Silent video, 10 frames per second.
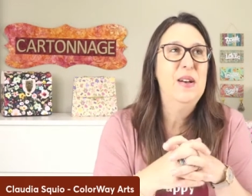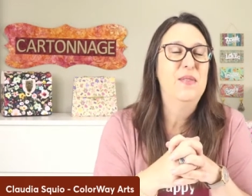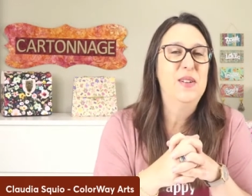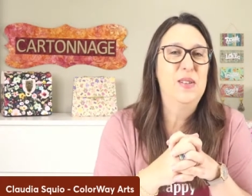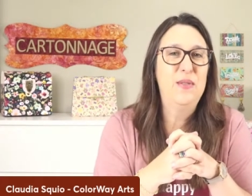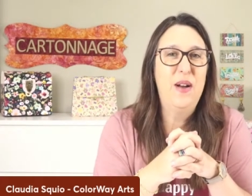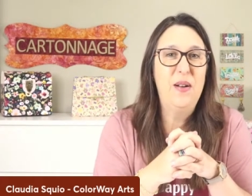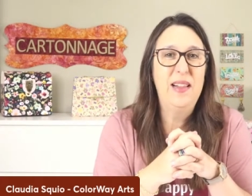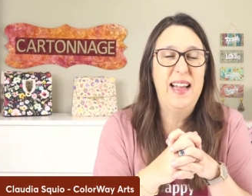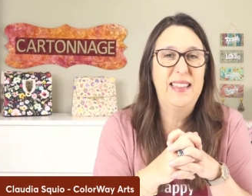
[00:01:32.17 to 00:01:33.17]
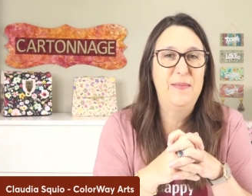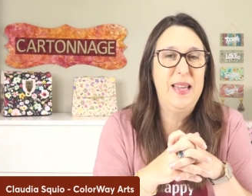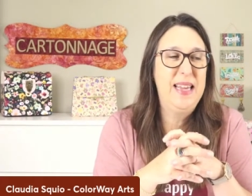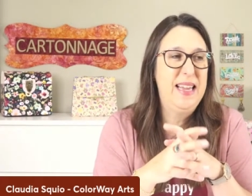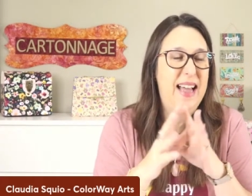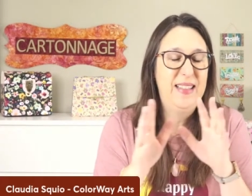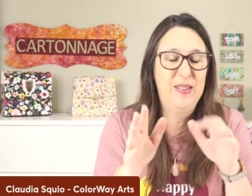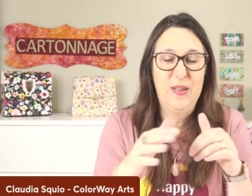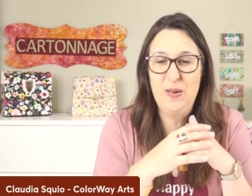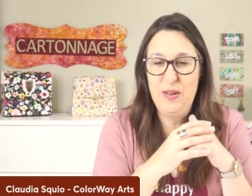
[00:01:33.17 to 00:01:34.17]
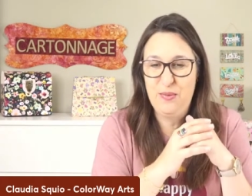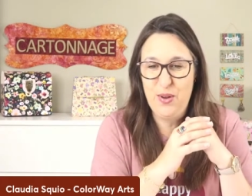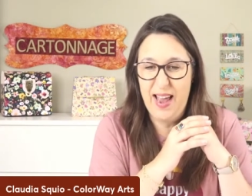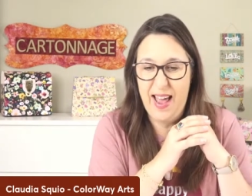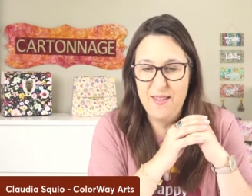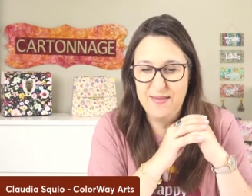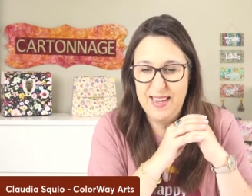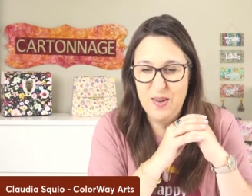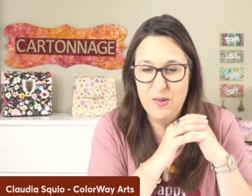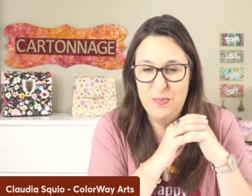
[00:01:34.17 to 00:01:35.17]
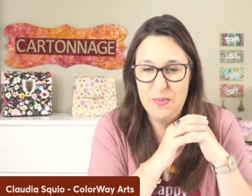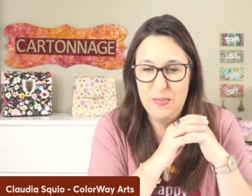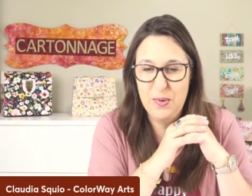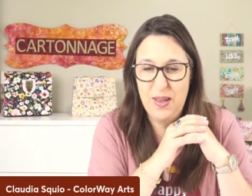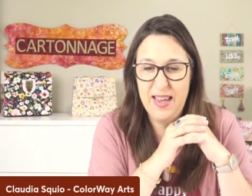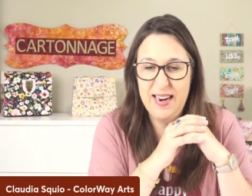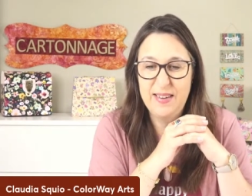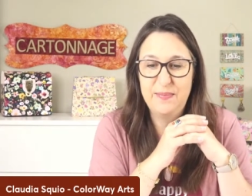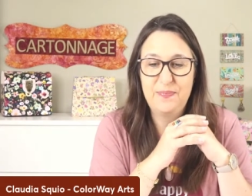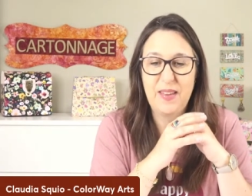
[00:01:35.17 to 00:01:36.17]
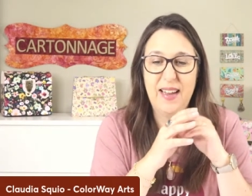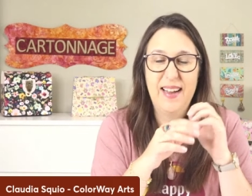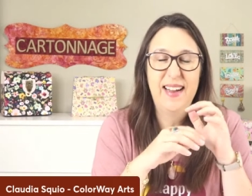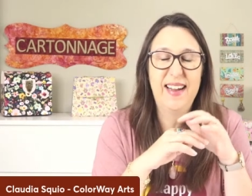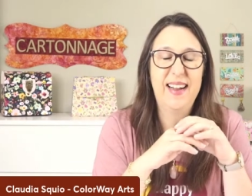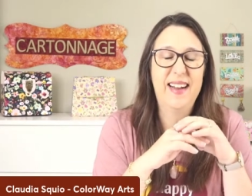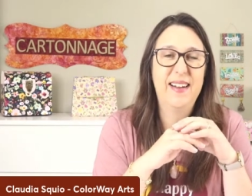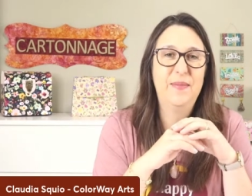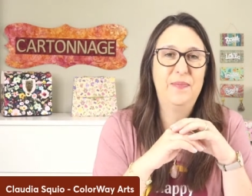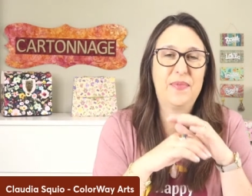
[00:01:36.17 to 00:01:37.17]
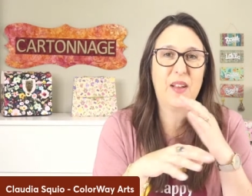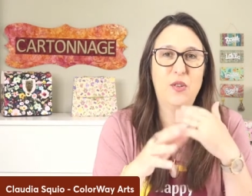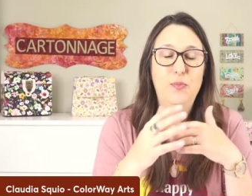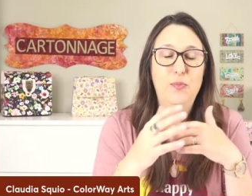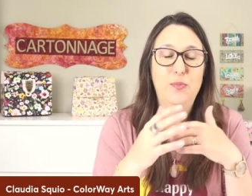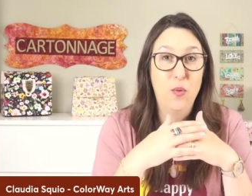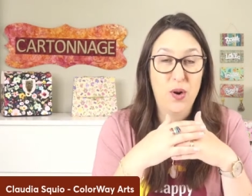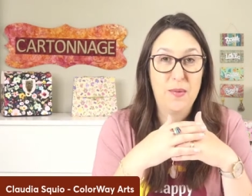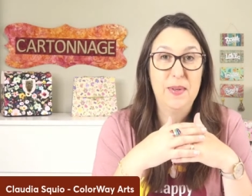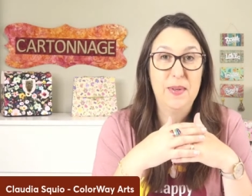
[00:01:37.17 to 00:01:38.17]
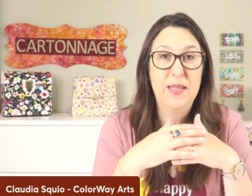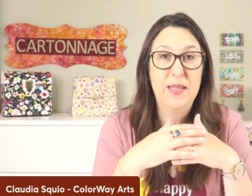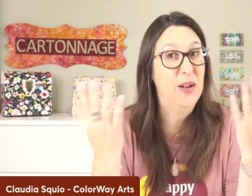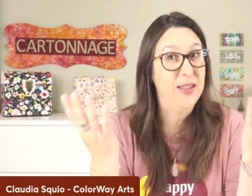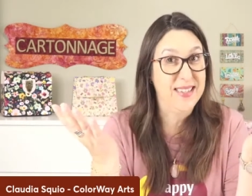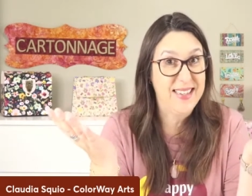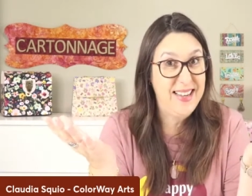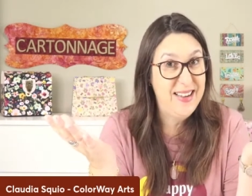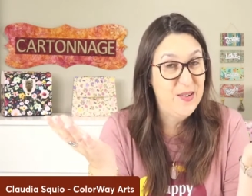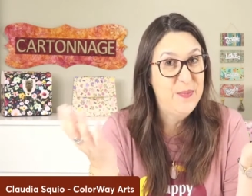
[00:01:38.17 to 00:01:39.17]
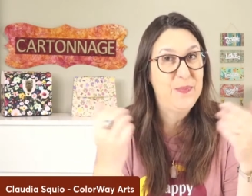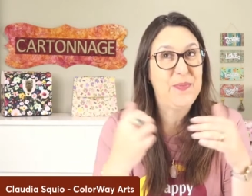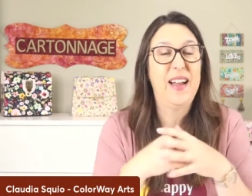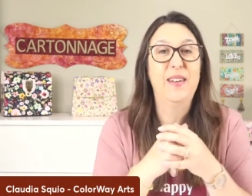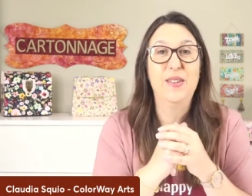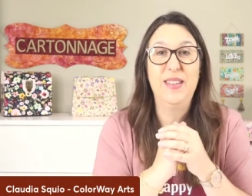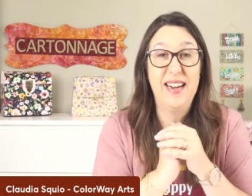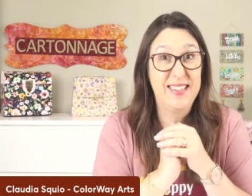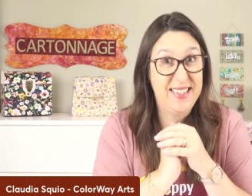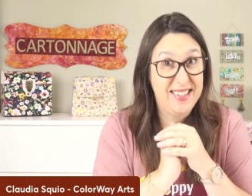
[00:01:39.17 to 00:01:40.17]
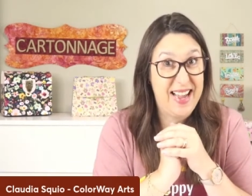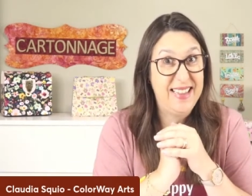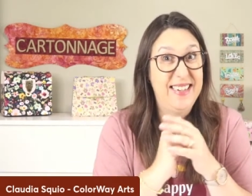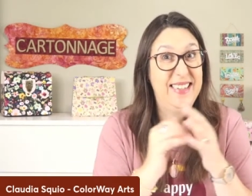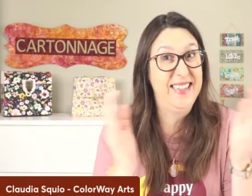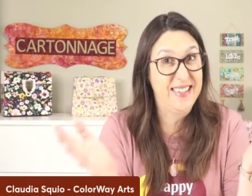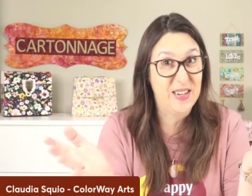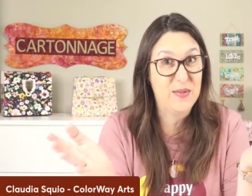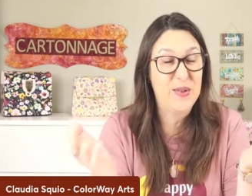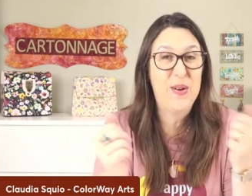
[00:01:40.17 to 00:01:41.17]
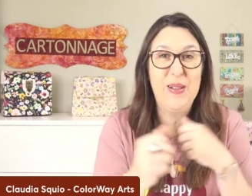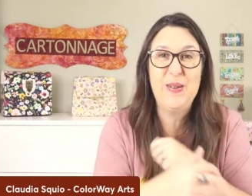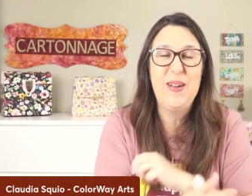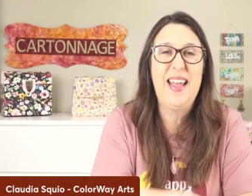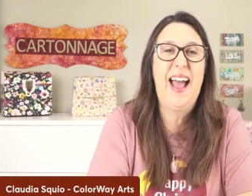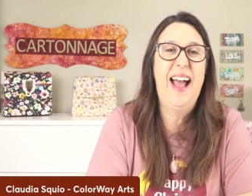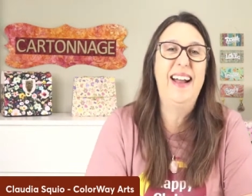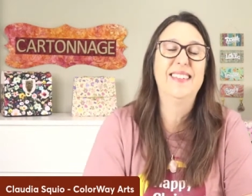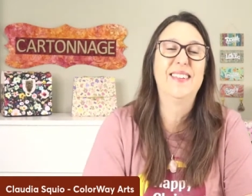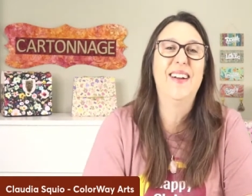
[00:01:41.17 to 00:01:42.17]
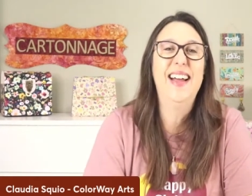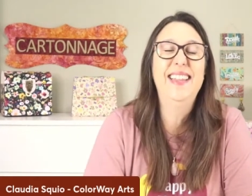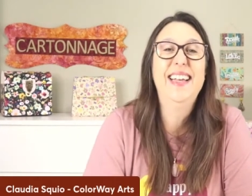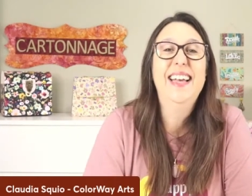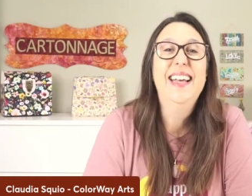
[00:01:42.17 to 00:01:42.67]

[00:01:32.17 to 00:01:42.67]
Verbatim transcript: First of all, let me, I don't know if we have new people here uh, to my work, but I'm Claudia Skill, Cartonage designer and teacher from Colorway Arts, right?